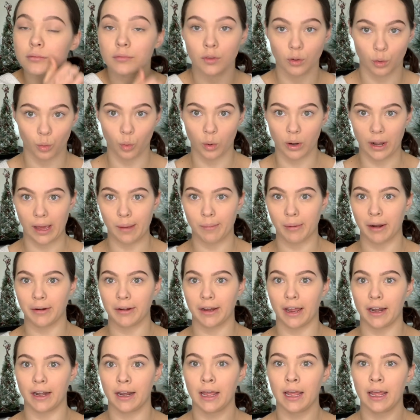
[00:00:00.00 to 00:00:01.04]
One eyebrow
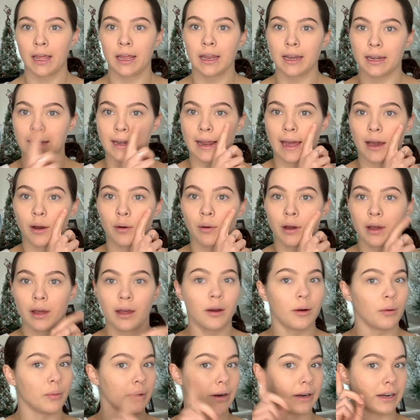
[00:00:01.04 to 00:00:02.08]
done. Now
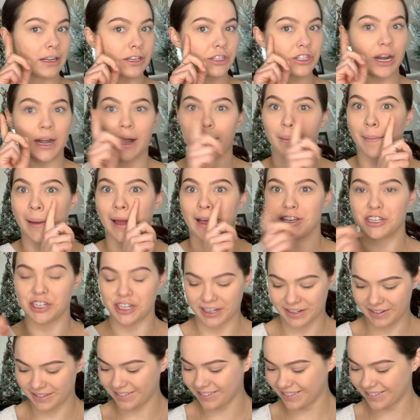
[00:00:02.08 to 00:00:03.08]
we're gonna try to match it.